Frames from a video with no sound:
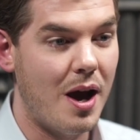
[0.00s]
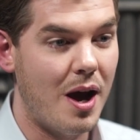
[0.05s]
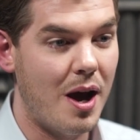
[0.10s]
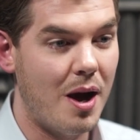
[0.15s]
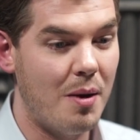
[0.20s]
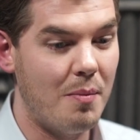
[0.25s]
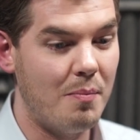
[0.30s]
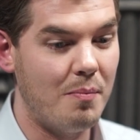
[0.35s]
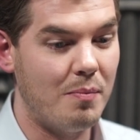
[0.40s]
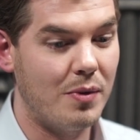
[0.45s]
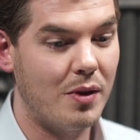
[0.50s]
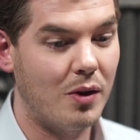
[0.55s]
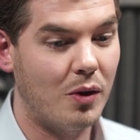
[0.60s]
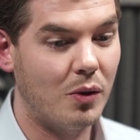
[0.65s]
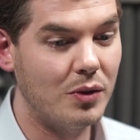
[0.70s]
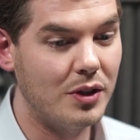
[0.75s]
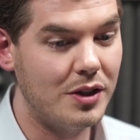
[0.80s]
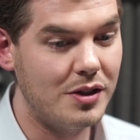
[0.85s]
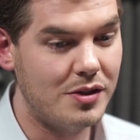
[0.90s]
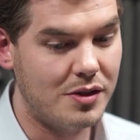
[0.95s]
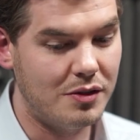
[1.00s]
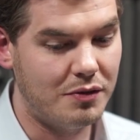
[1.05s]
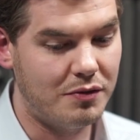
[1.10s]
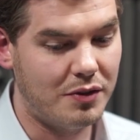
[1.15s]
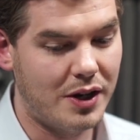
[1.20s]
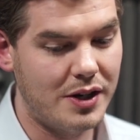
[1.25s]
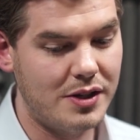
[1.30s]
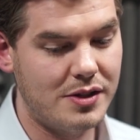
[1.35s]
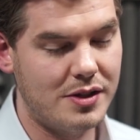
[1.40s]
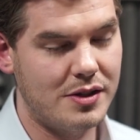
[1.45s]
All these
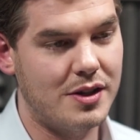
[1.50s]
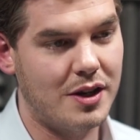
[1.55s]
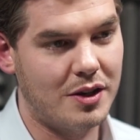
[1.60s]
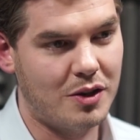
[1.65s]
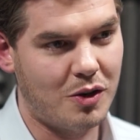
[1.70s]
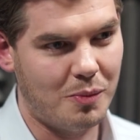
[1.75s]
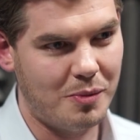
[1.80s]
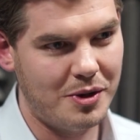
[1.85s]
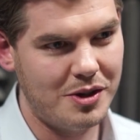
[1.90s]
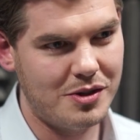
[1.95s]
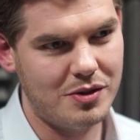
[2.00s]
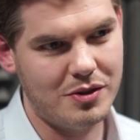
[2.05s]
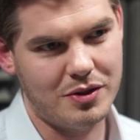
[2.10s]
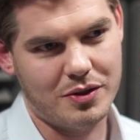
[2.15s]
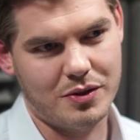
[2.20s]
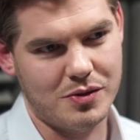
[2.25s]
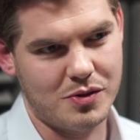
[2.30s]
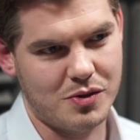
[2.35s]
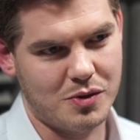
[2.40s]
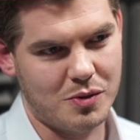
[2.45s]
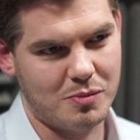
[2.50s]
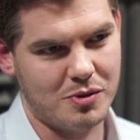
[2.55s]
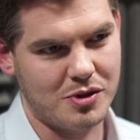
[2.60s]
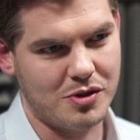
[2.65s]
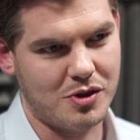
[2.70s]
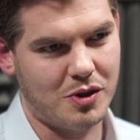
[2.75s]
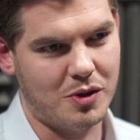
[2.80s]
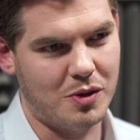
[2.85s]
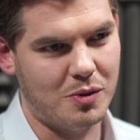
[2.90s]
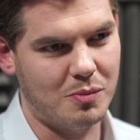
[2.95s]
devices that come into the
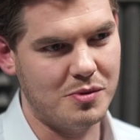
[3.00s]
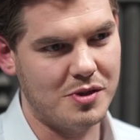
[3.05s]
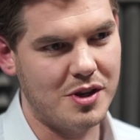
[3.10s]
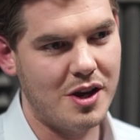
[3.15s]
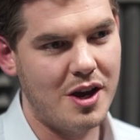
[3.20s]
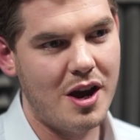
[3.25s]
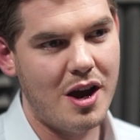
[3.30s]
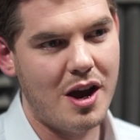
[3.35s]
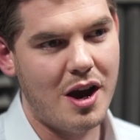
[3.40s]
consumers' homes